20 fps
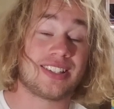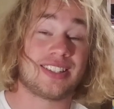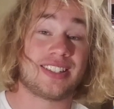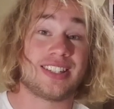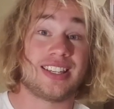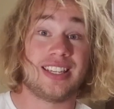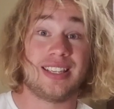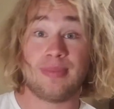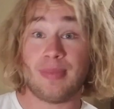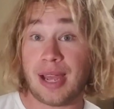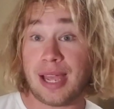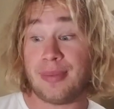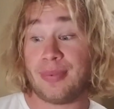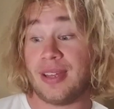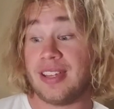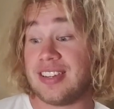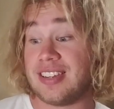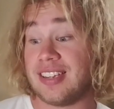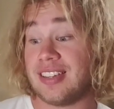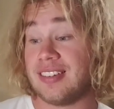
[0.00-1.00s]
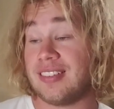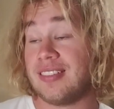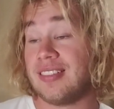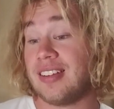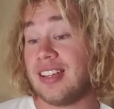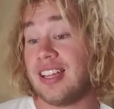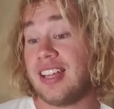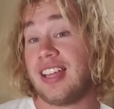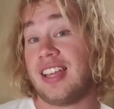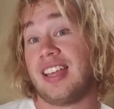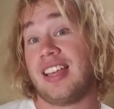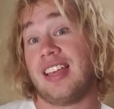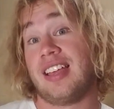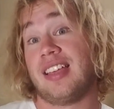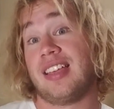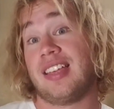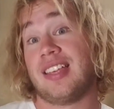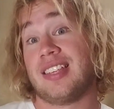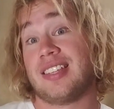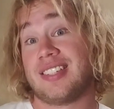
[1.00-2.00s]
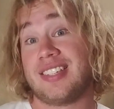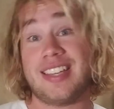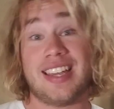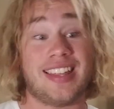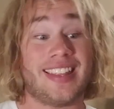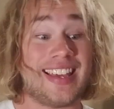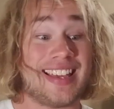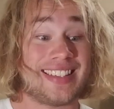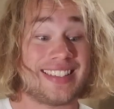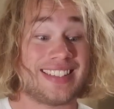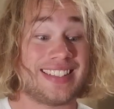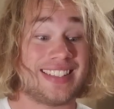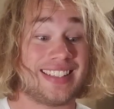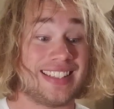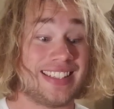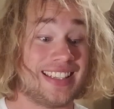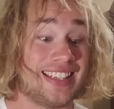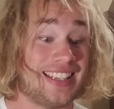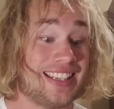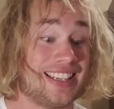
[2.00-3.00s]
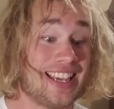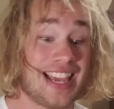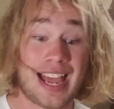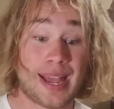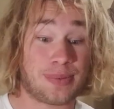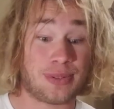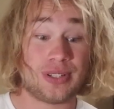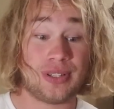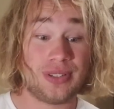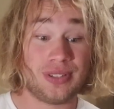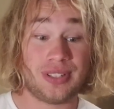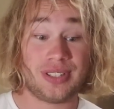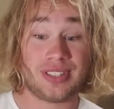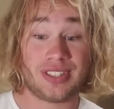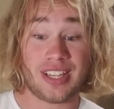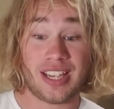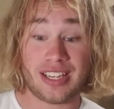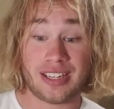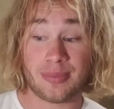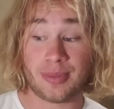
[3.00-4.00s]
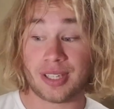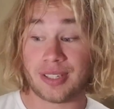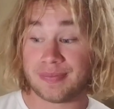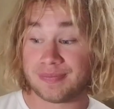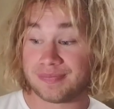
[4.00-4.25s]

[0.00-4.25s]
in my opinion. So yeah, that's absolutely insane to me.